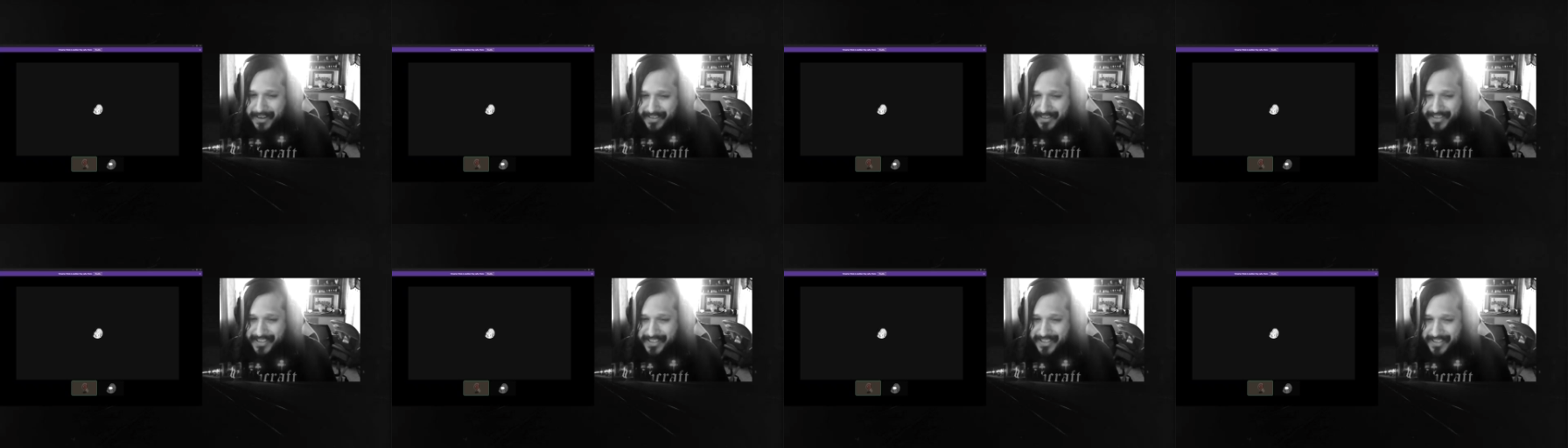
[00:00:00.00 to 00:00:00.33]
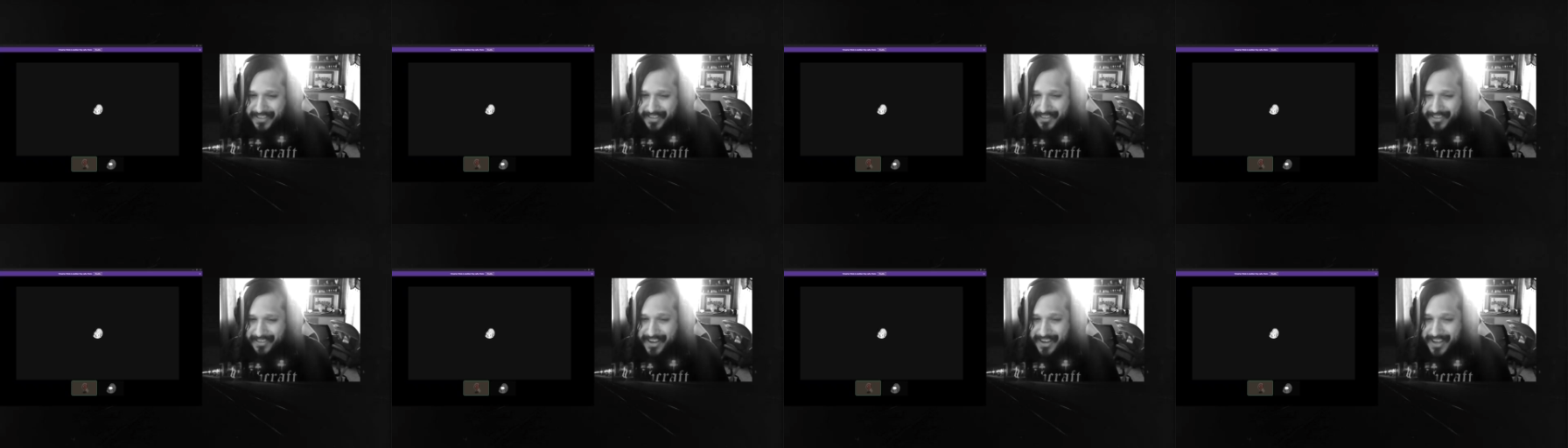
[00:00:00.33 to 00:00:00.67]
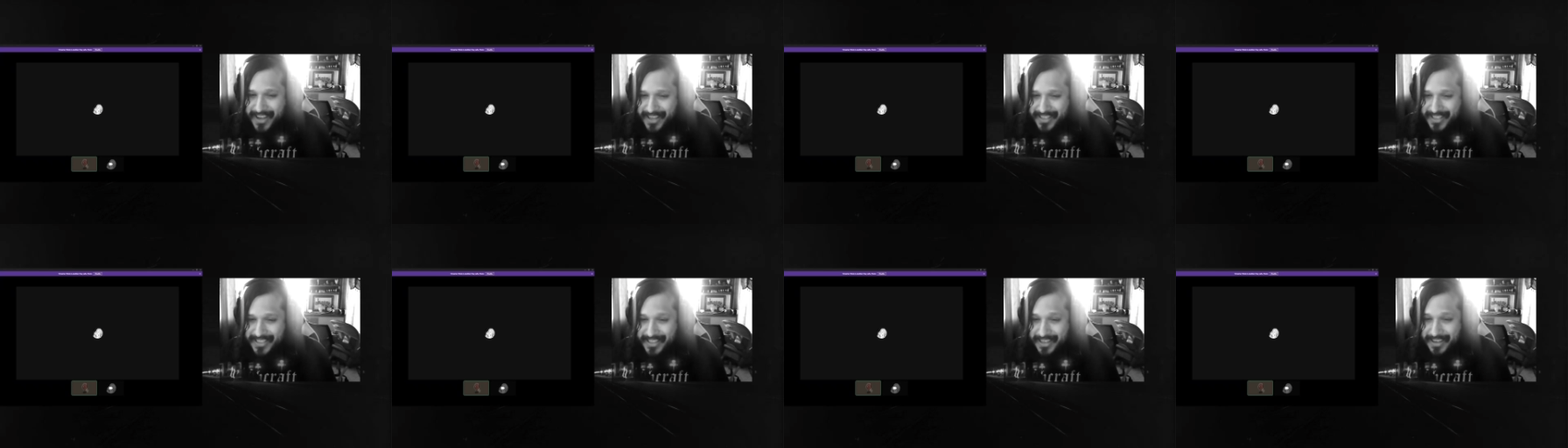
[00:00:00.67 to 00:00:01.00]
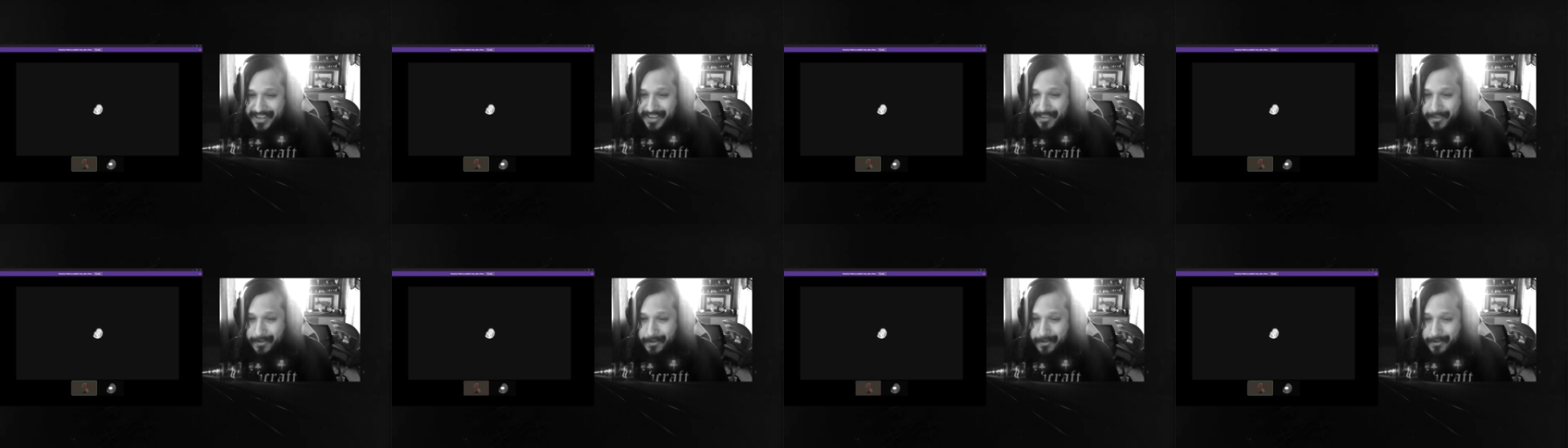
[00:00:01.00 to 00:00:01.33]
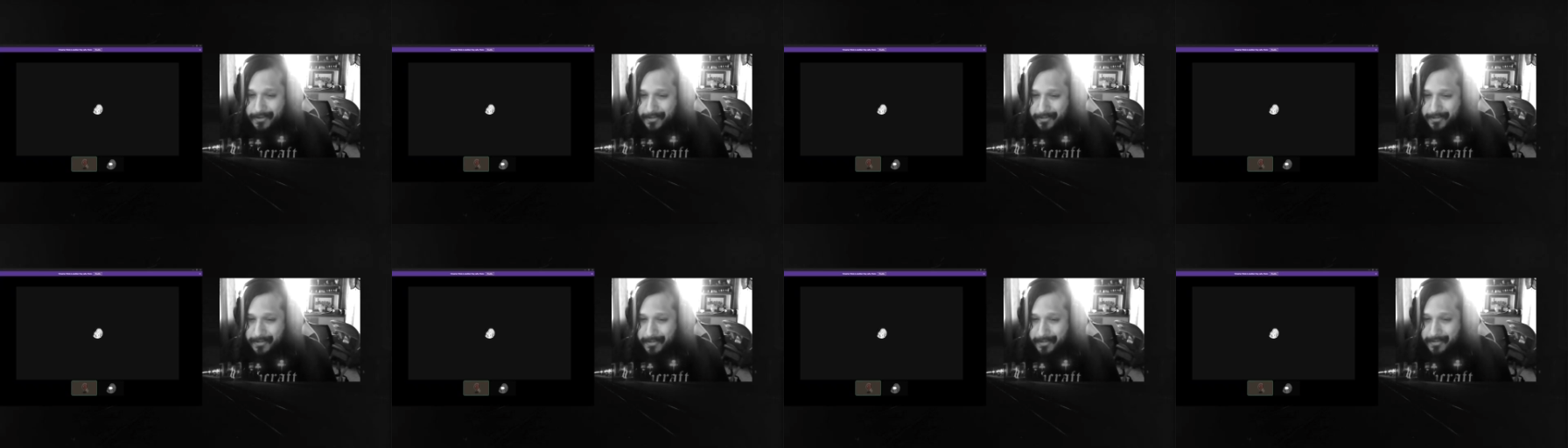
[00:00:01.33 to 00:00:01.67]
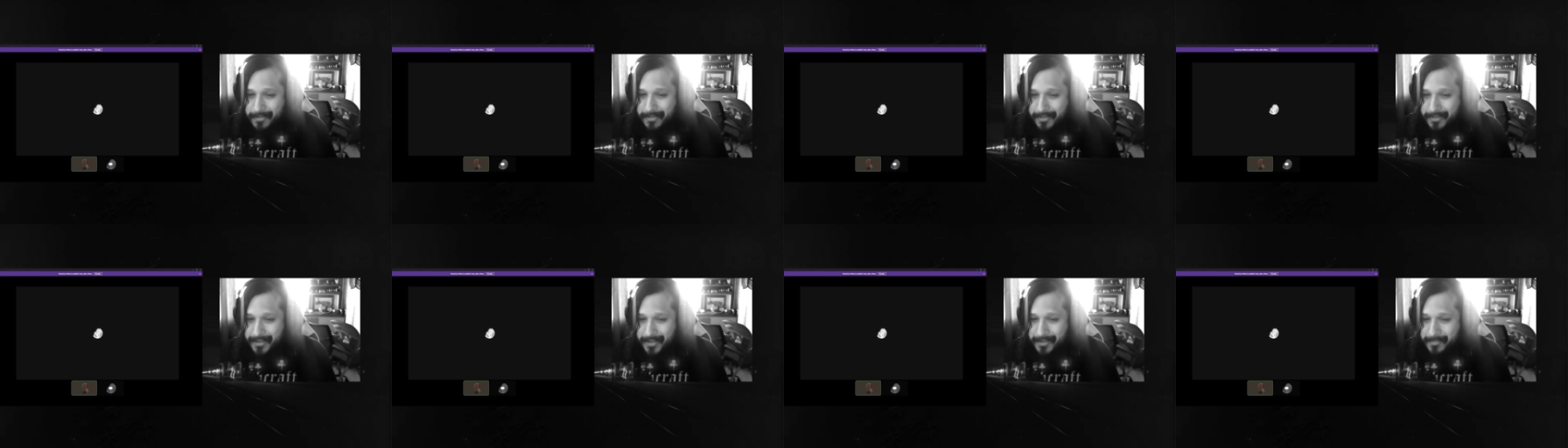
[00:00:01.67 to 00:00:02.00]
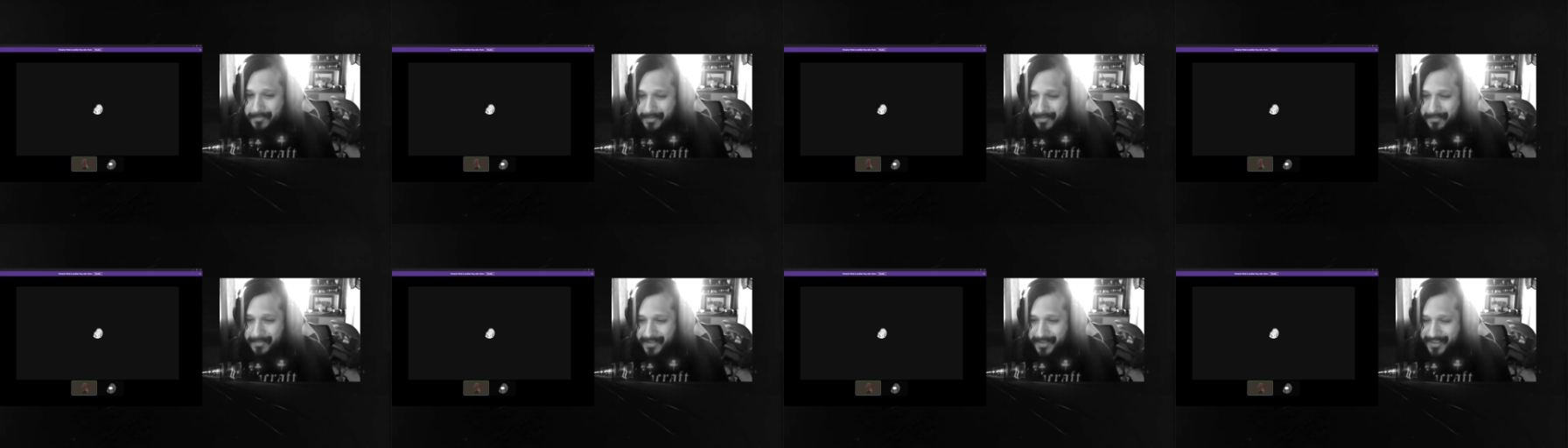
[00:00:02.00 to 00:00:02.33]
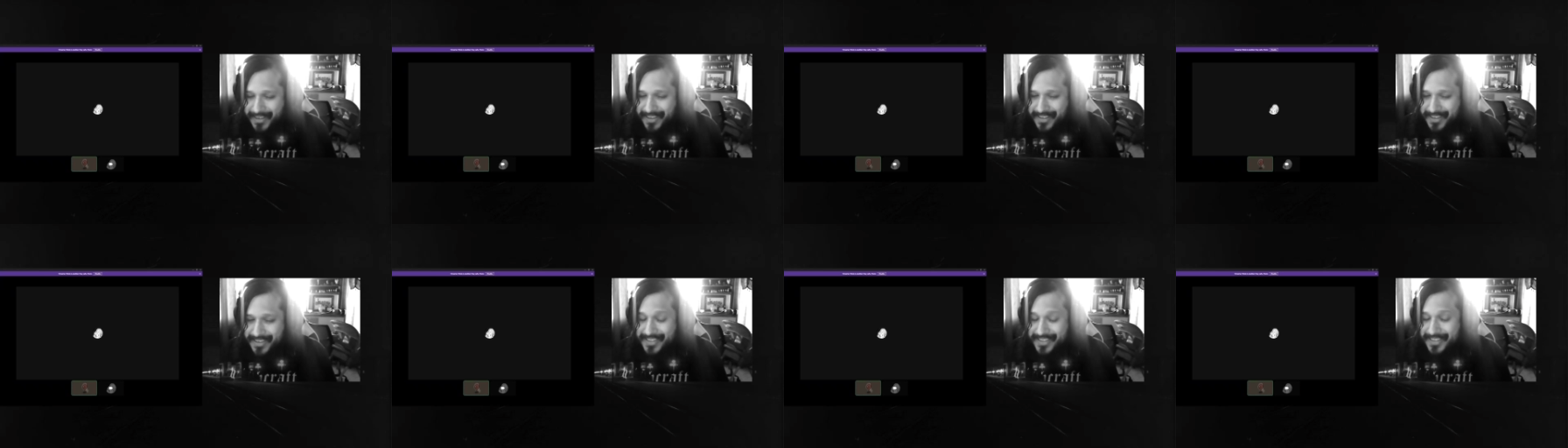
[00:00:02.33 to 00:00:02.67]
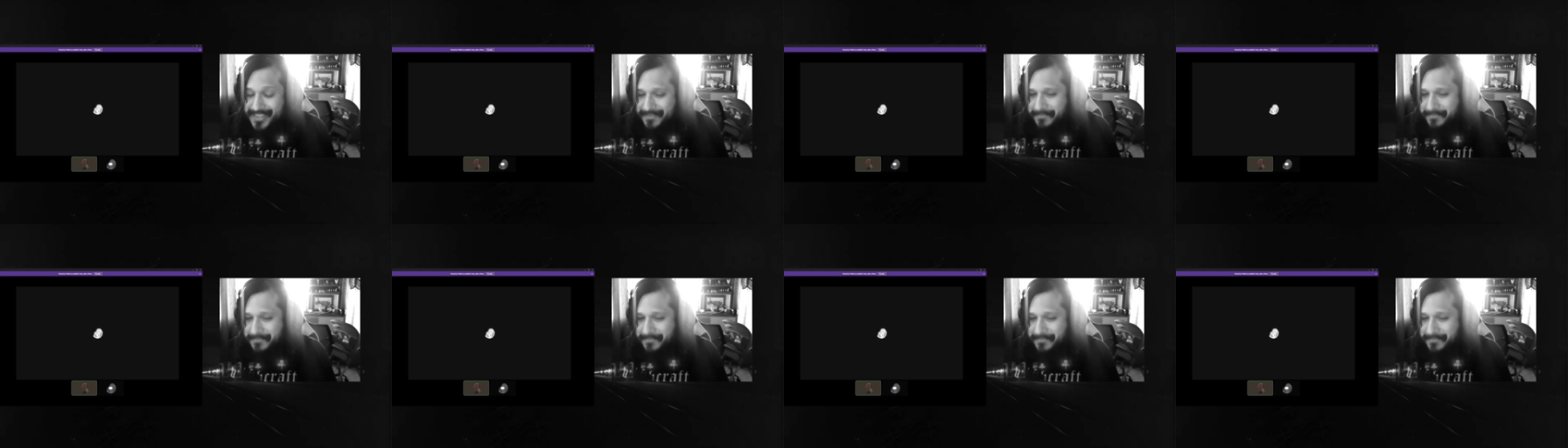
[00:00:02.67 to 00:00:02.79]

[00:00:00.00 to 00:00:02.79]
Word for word: each other as whole human beings.